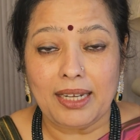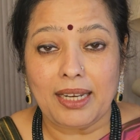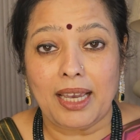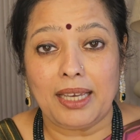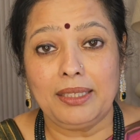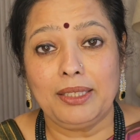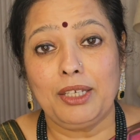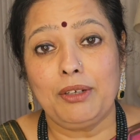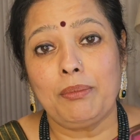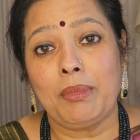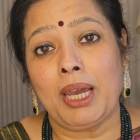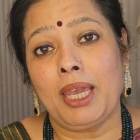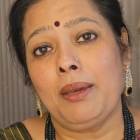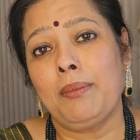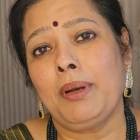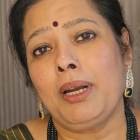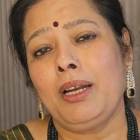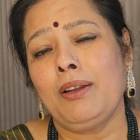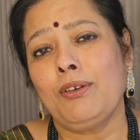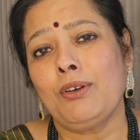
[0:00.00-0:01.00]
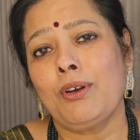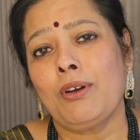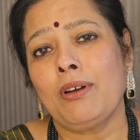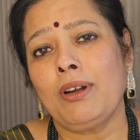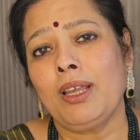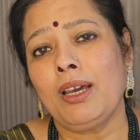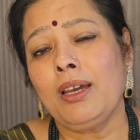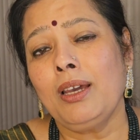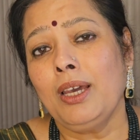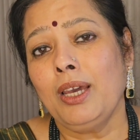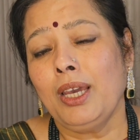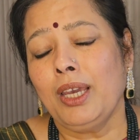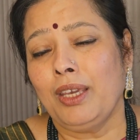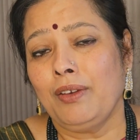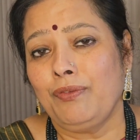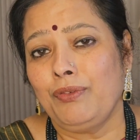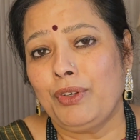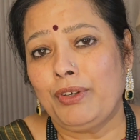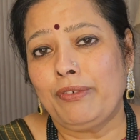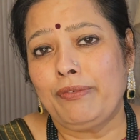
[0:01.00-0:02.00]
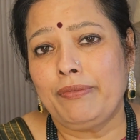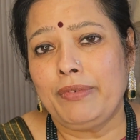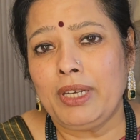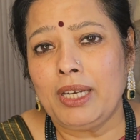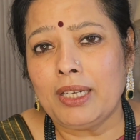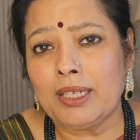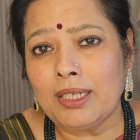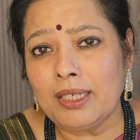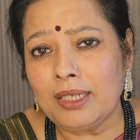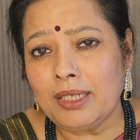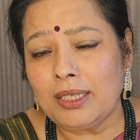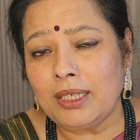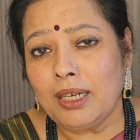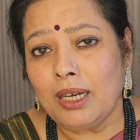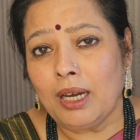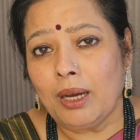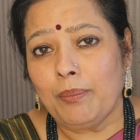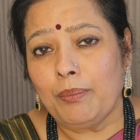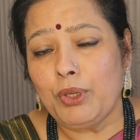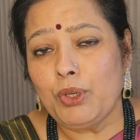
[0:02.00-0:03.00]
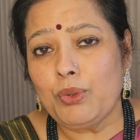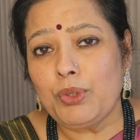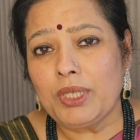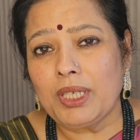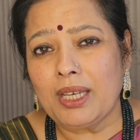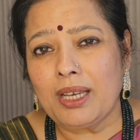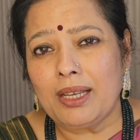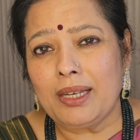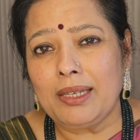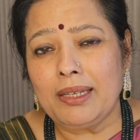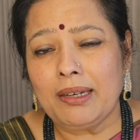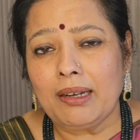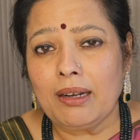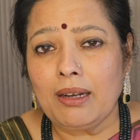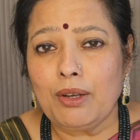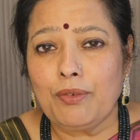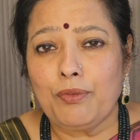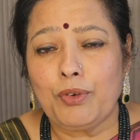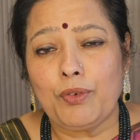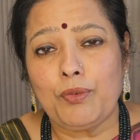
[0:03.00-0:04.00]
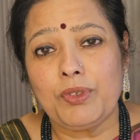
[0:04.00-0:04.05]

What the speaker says: Either in Maya Malagola, if you have learnt music a little, if you have